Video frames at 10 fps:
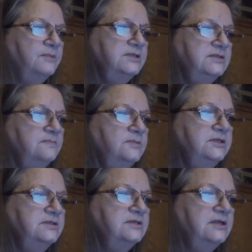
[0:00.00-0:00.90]
My
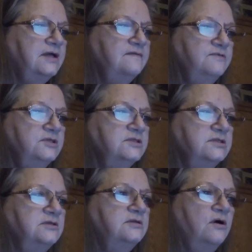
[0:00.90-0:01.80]
siblings and I
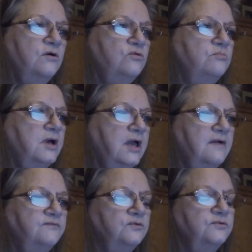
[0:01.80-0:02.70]
visited home
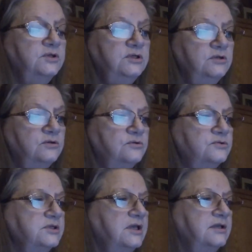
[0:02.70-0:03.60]
after the
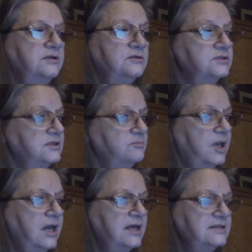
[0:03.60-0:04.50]
years and years
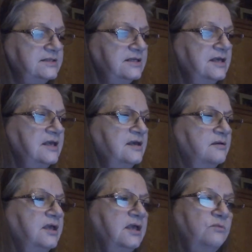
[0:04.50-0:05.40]
had passed,
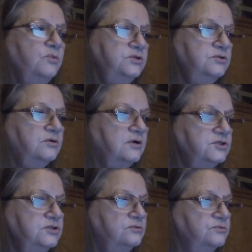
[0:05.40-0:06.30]
and we took
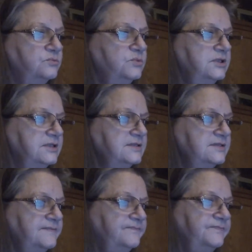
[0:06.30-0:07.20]
our children with
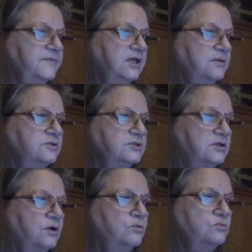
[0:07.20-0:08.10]
us. It was
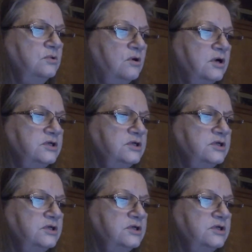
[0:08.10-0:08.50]
an old,